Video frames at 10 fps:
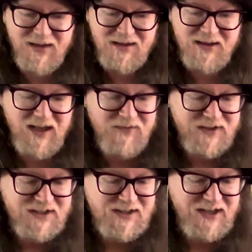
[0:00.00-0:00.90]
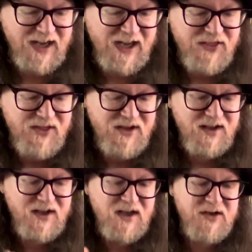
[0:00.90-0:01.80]
Love it to death.
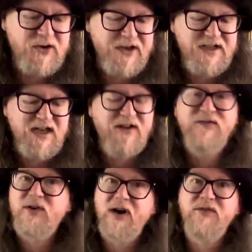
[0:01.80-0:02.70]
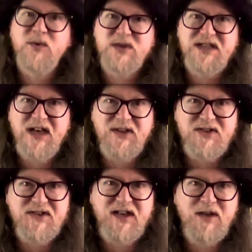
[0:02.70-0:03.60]
nineteen Forever was the other
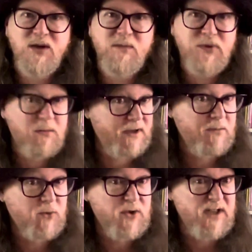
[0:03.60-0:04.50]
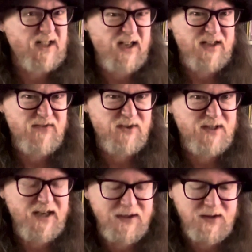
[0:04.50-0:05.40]
single, probably the more successful
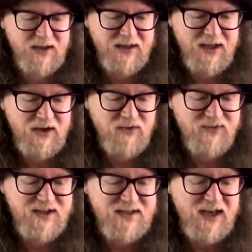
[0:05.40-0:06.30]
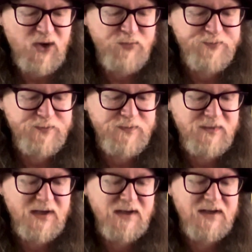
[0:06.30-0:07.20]
single, I think, off this album.
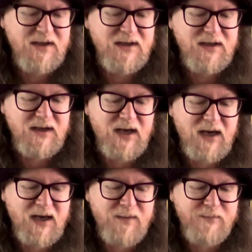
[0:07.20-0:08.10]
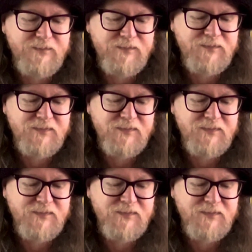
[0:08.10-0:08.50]
Um,